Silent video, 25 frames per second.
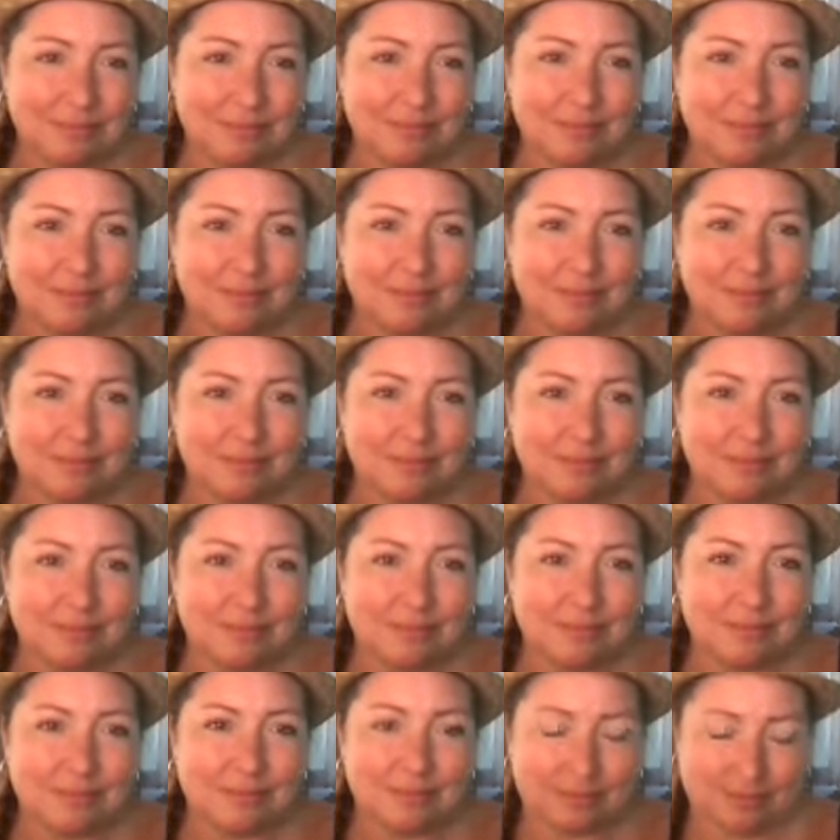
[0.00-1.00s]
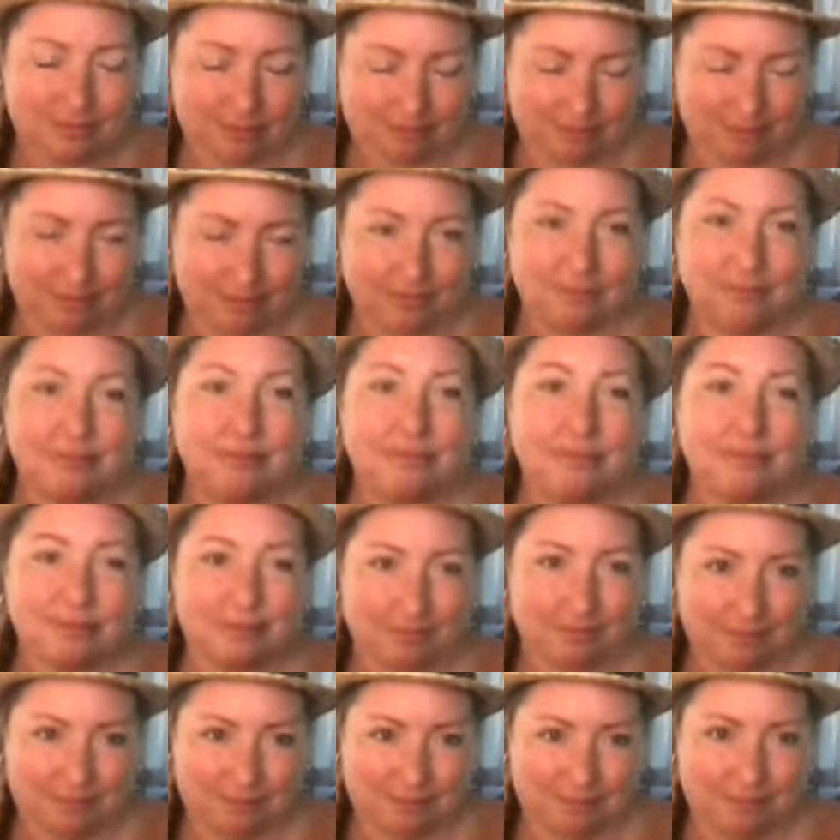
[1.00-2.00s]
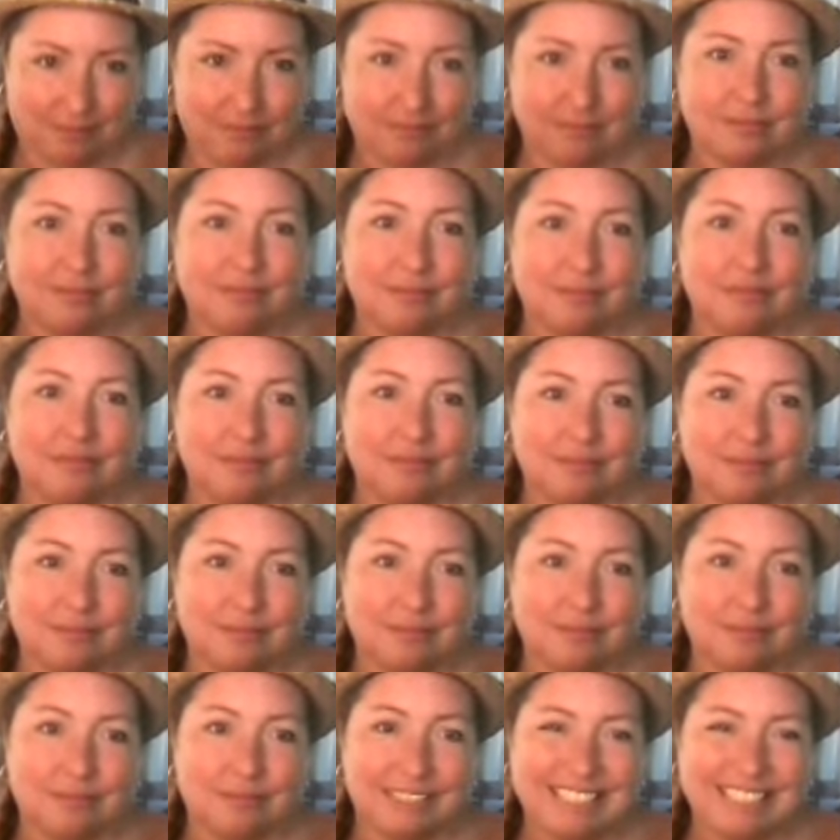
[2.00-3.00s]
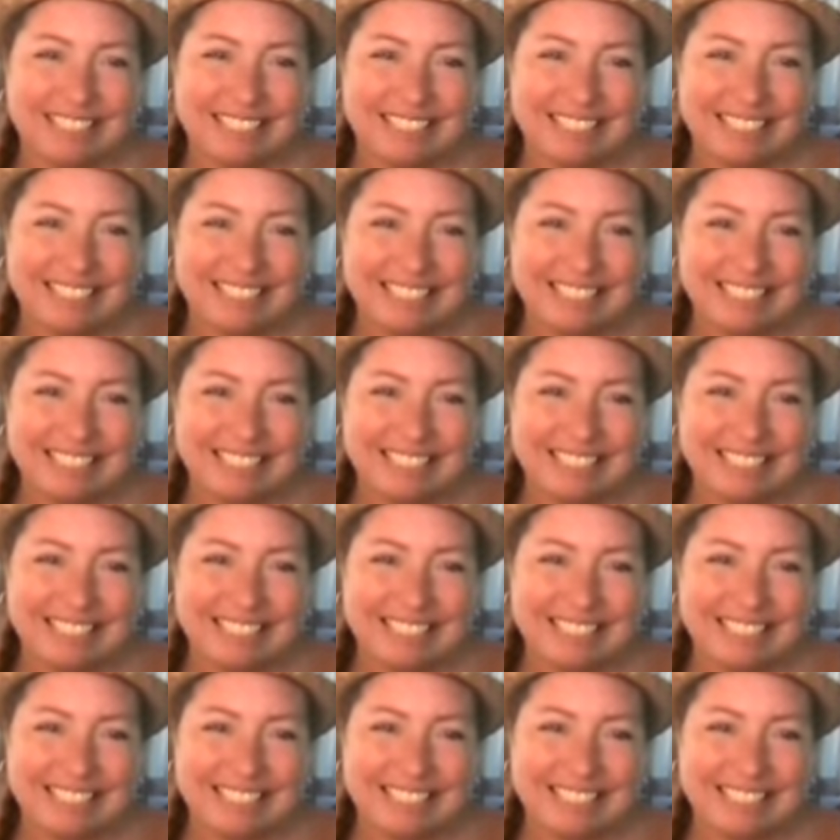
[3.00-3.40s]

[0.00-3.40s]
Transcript: [no speech]